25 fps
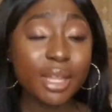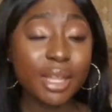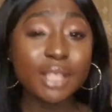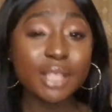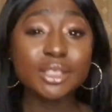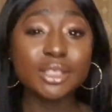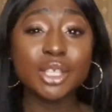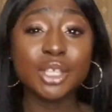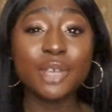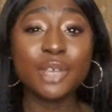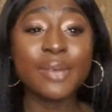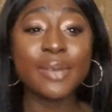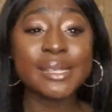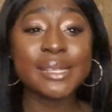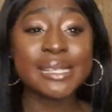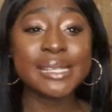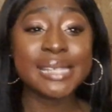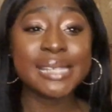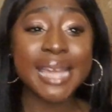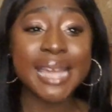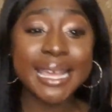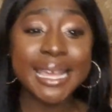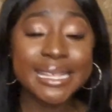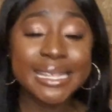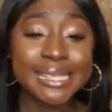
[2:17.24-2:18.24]

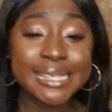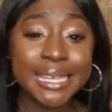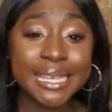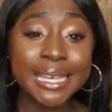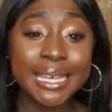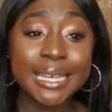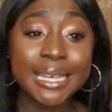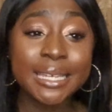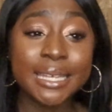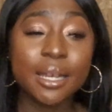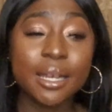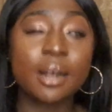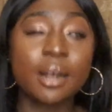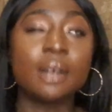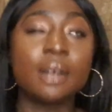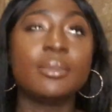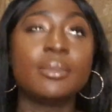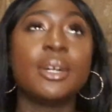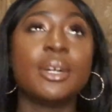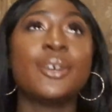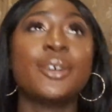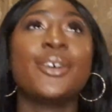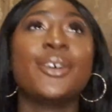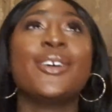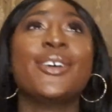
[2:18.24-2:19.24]
2018, oh
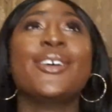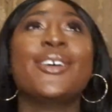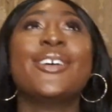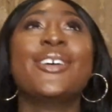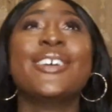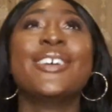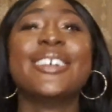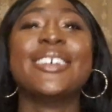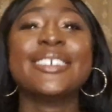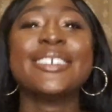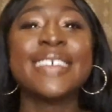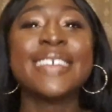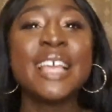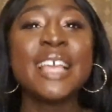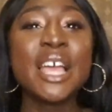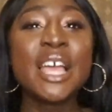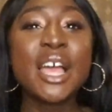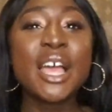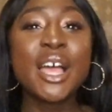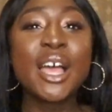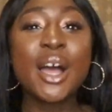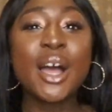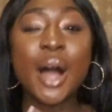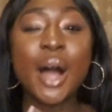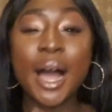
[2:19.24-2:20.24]
my god,
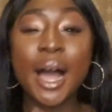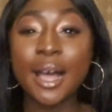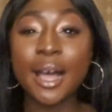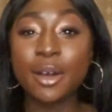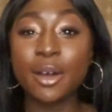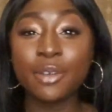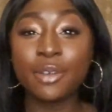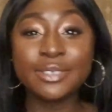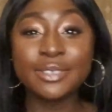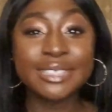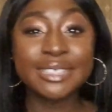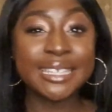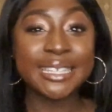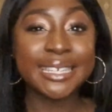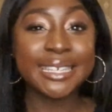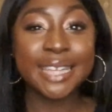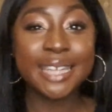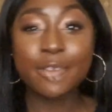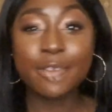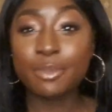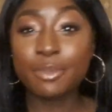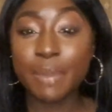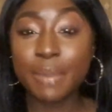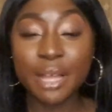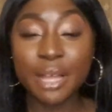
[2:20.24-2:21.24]
I obviously
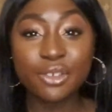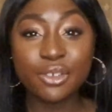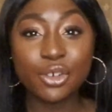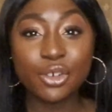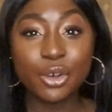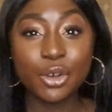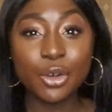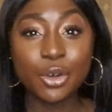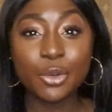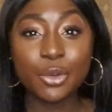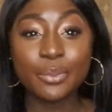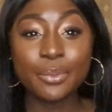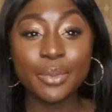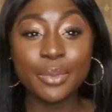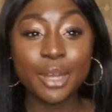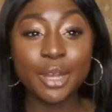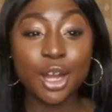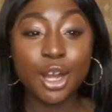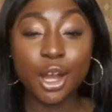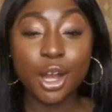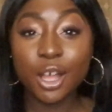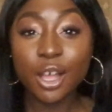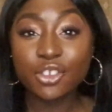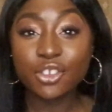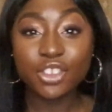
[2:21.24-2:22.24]
left my job
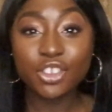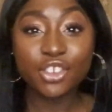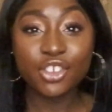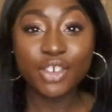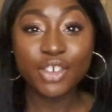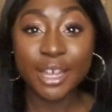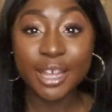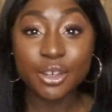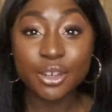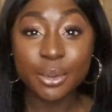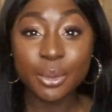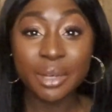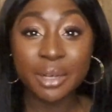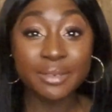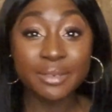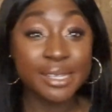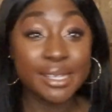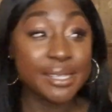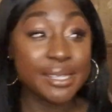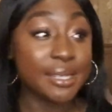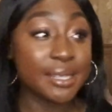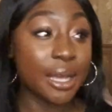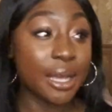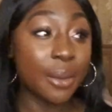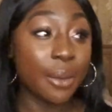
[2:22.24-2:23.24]
last year January,
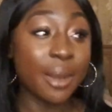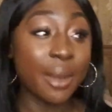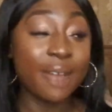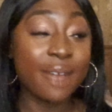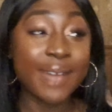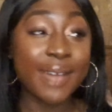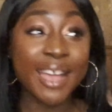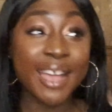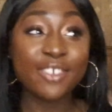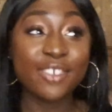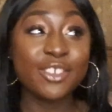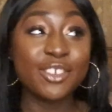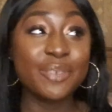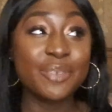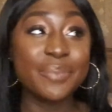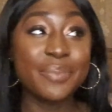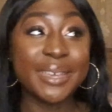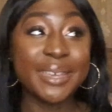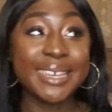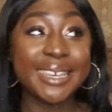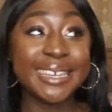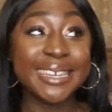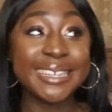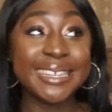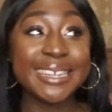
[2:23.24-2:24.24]
so I've actually
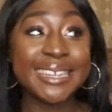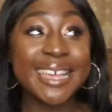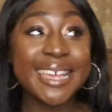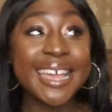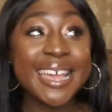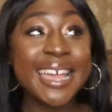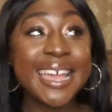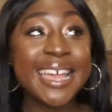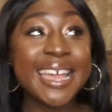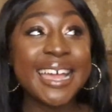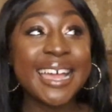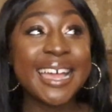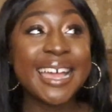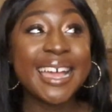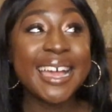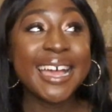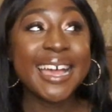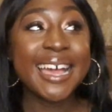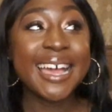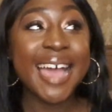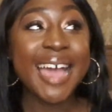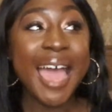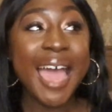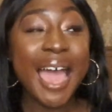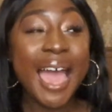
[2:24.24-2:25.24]
been
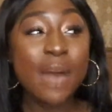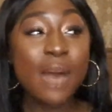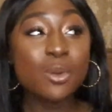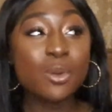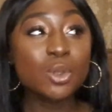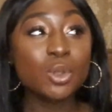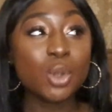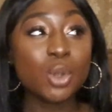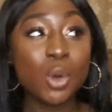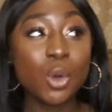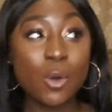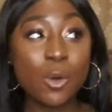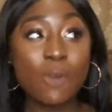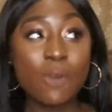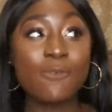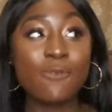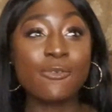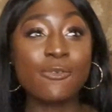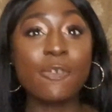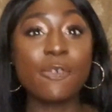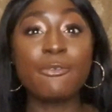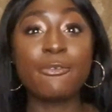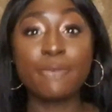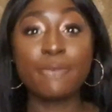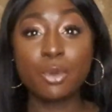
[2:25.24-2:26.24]
out of
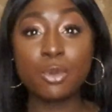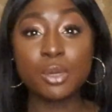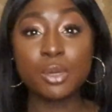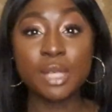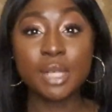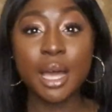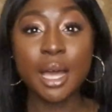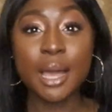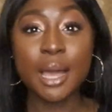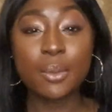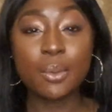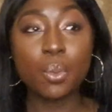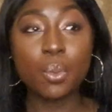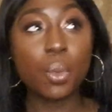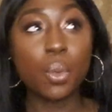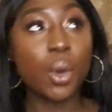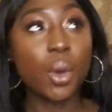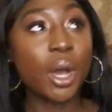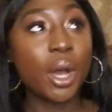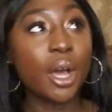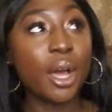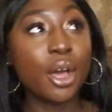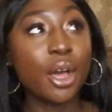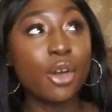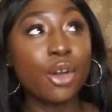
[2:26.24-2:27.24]
full-time
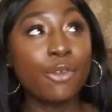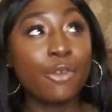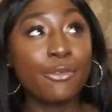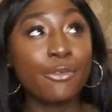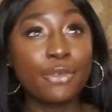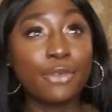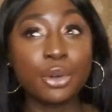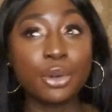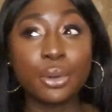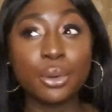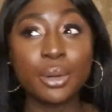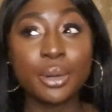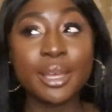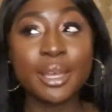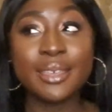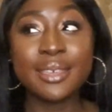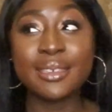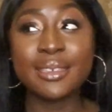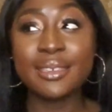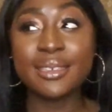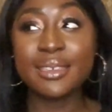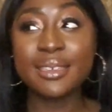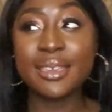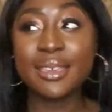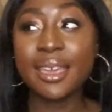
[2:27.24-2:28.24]
work for a
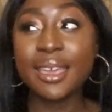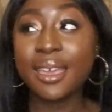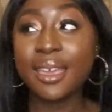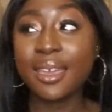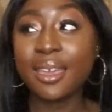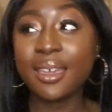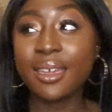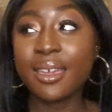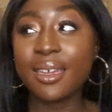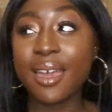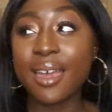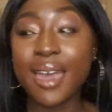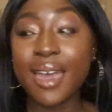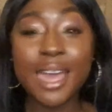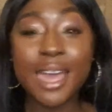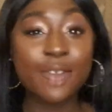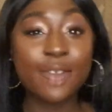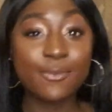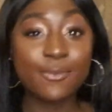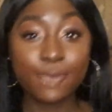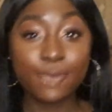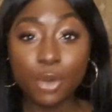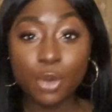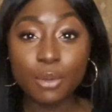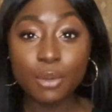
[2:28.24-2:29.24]
year and
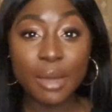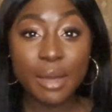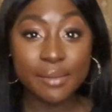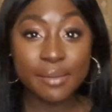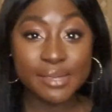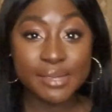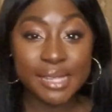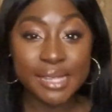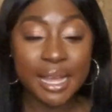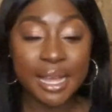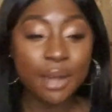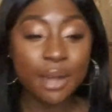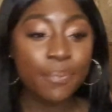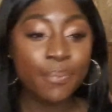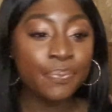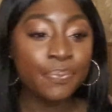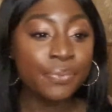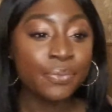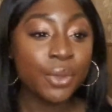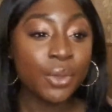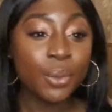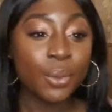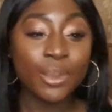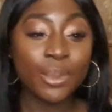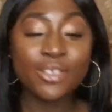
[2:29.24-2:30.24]
4 months now,
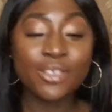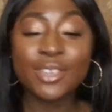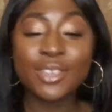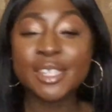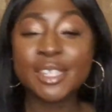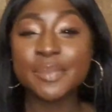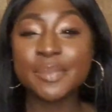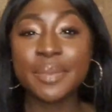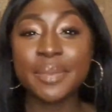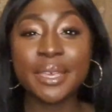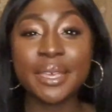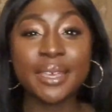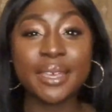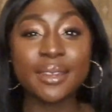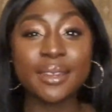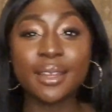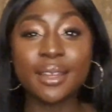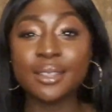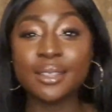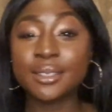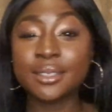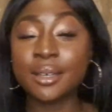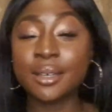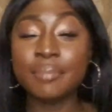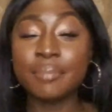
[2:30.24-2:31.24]
which has been
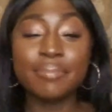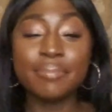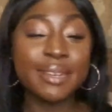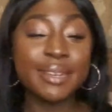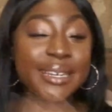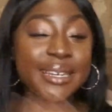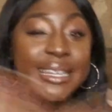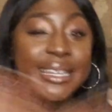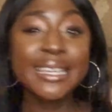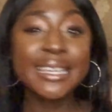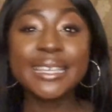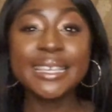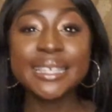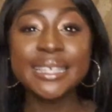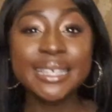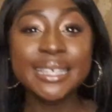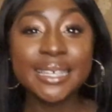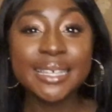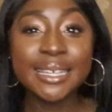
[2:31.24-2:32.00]
a complete,